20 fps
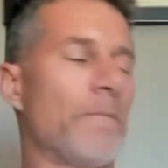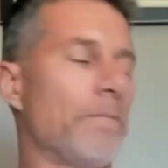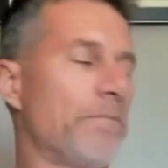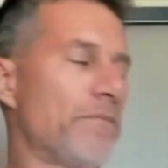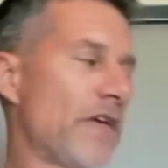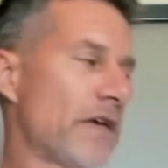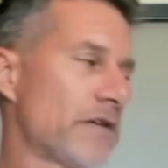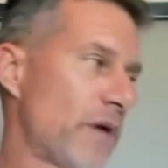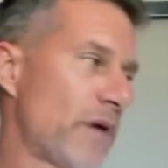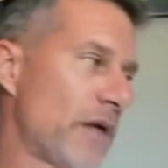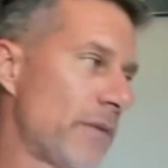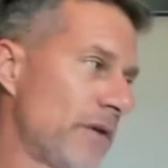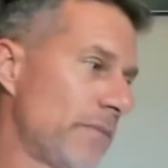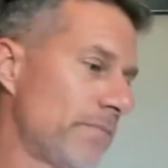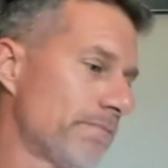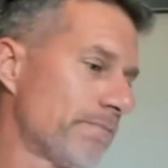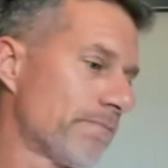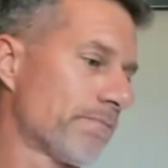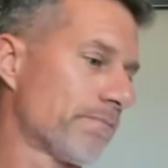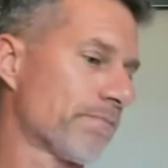Yes,
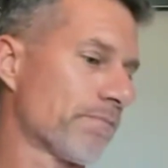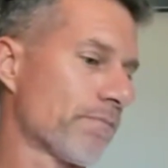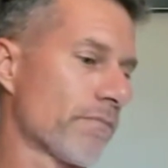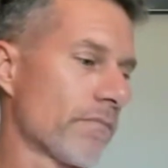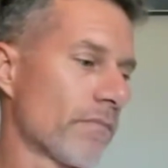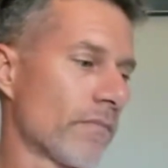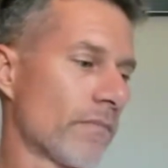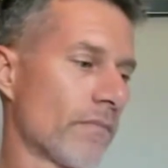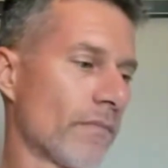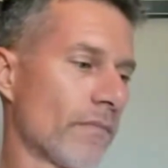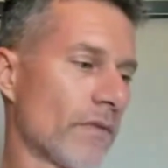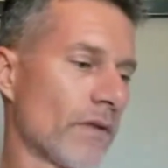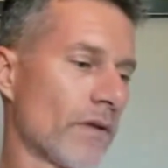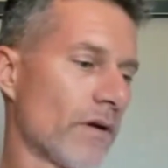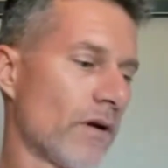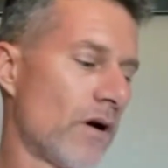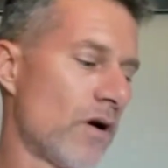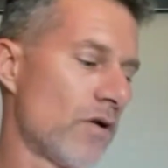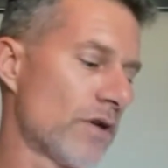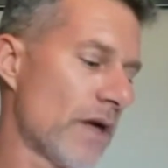baby.
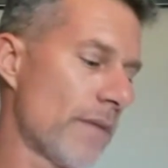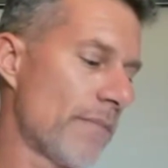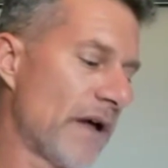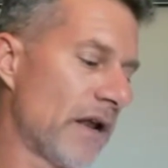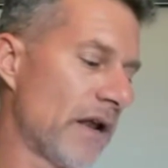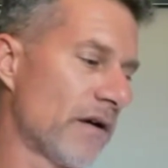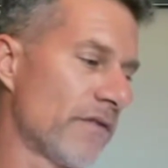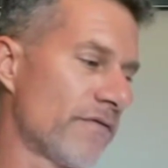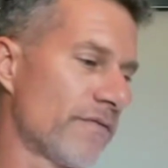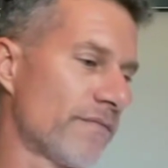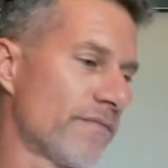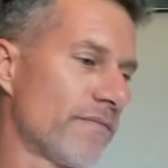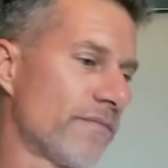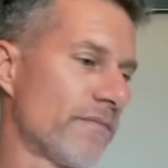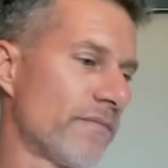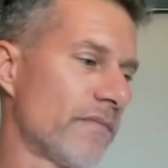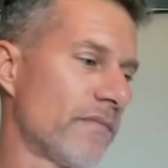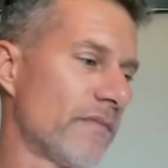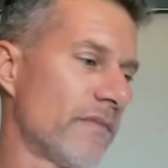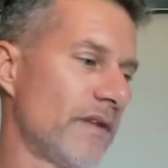Okay, my love.
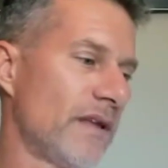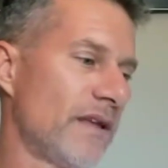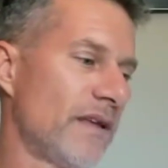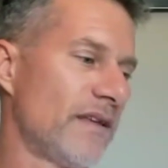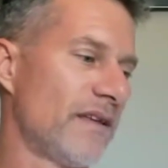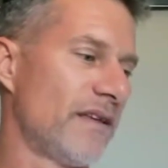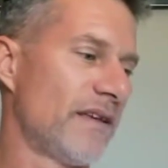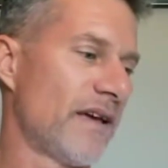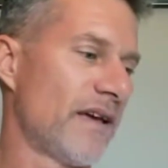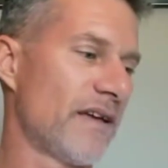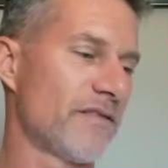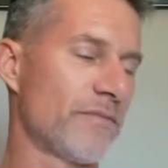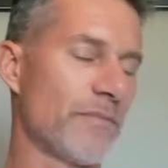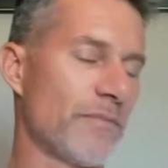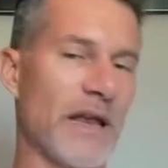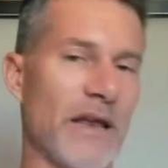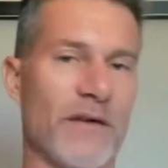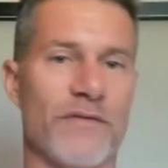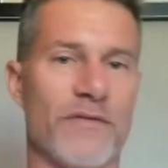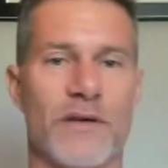Yes,
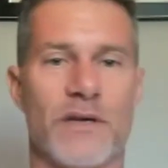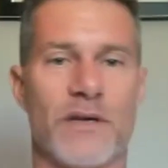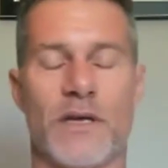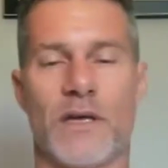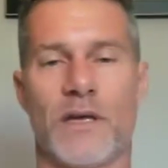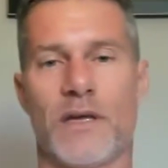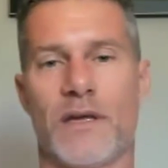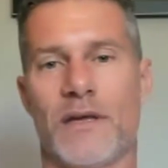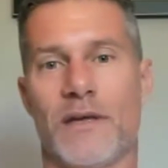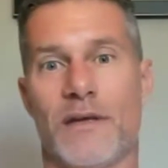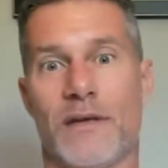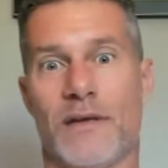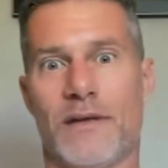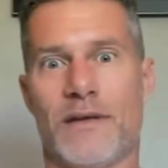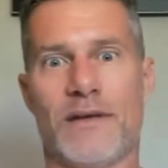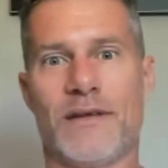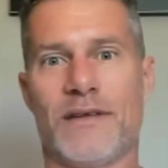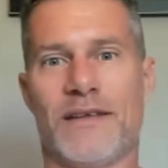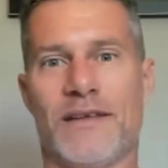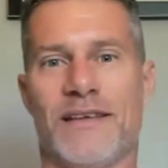my love.
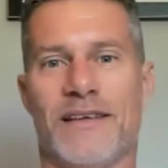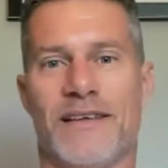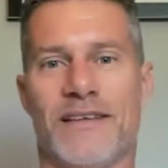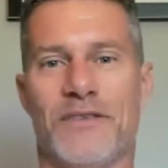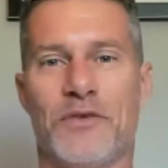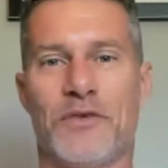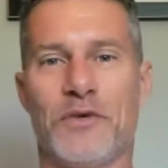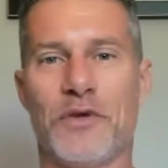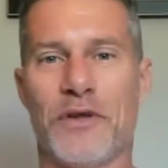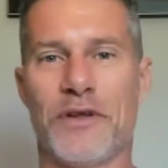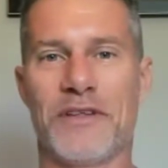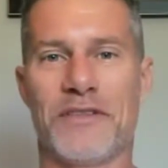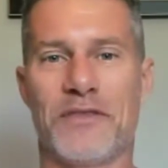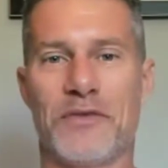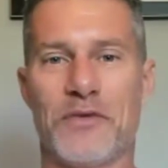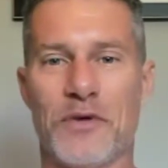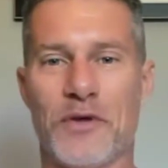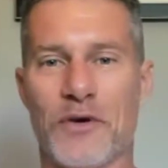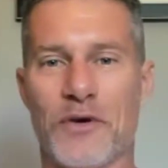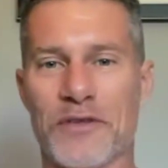
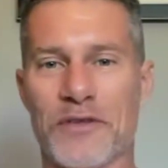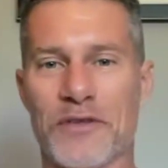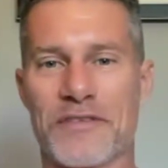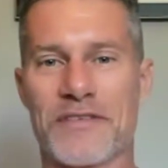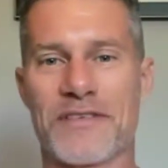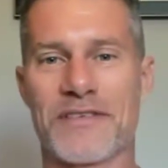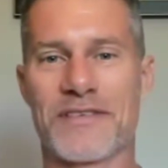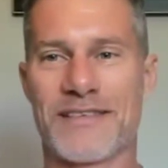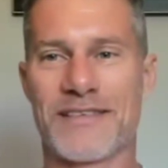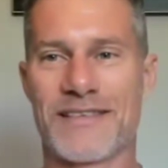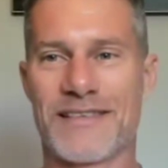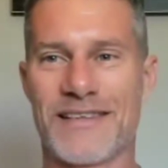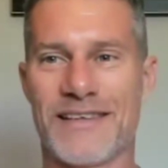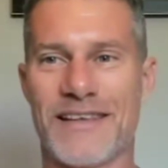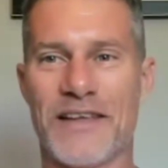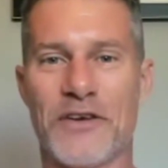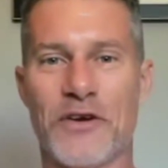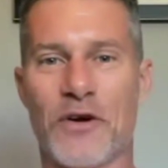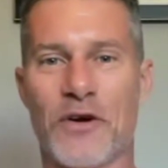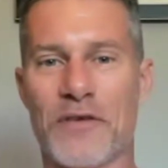2-year-olds
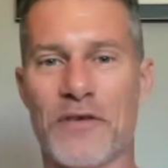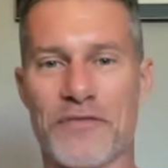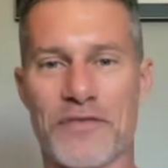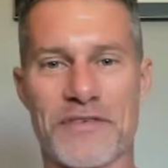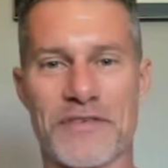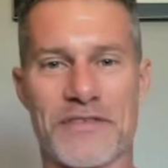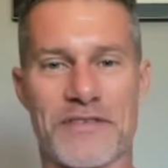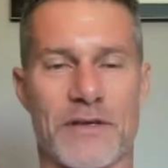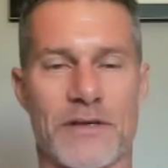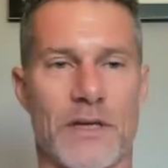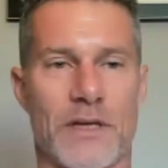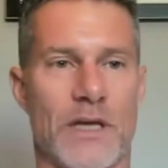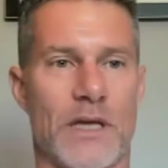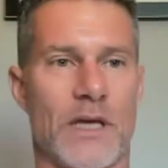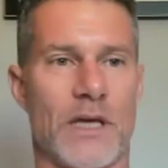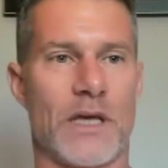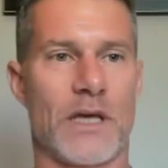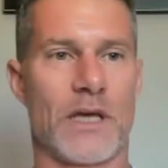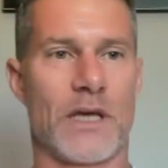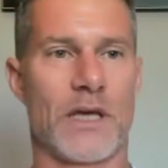in your office,
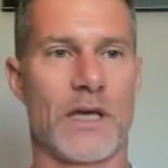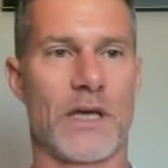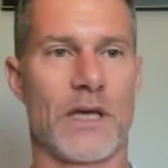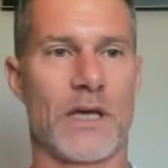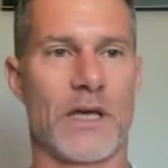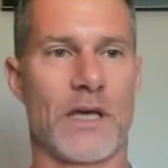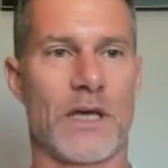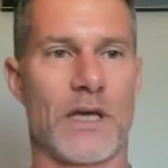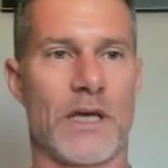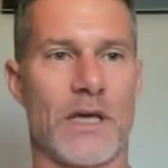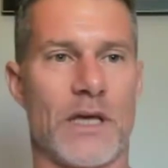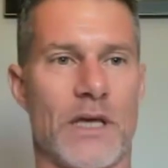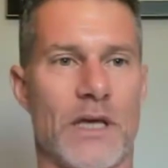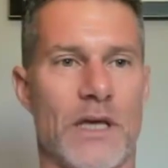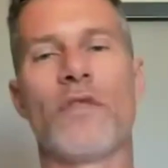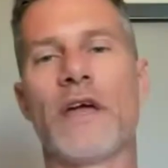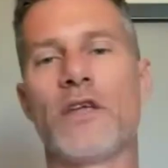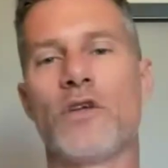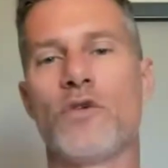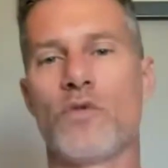
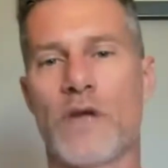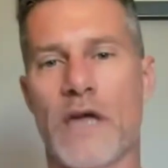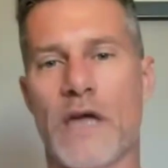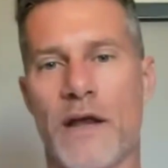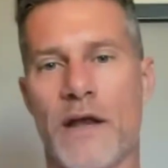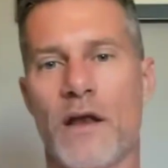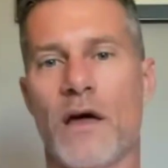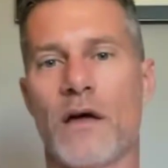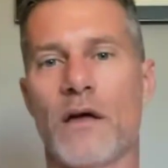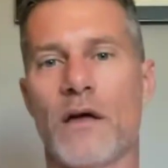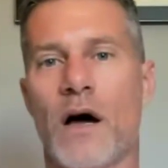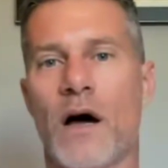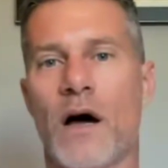so that you can